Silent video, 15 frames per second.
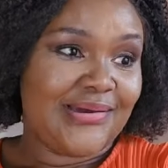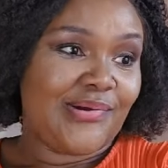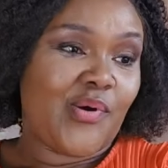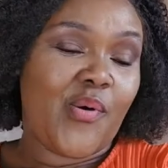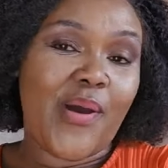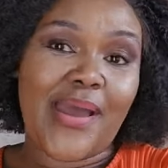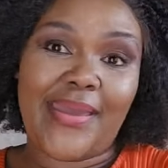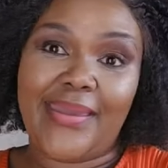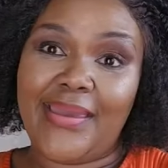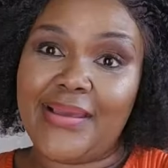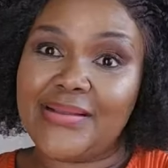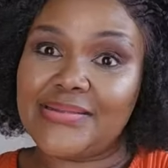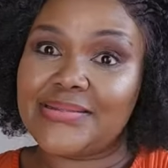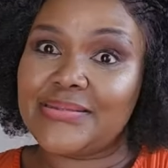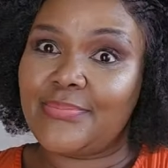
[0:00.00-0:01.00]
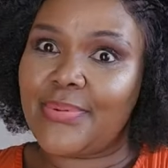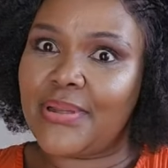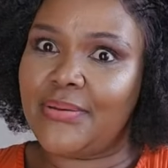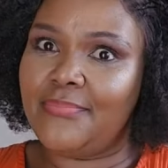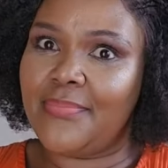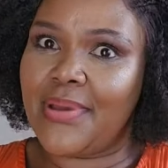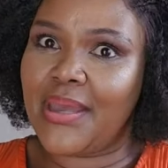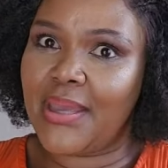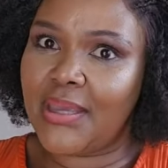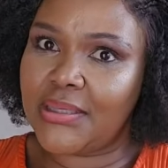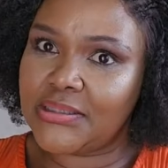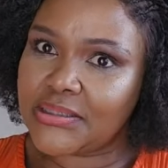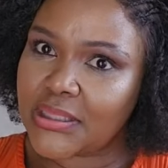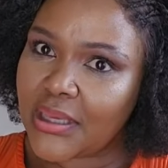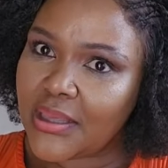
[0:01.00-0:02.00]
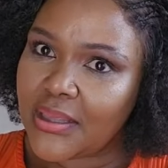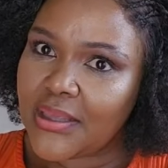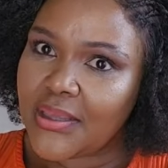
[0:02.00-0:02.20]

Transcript: quiet but manje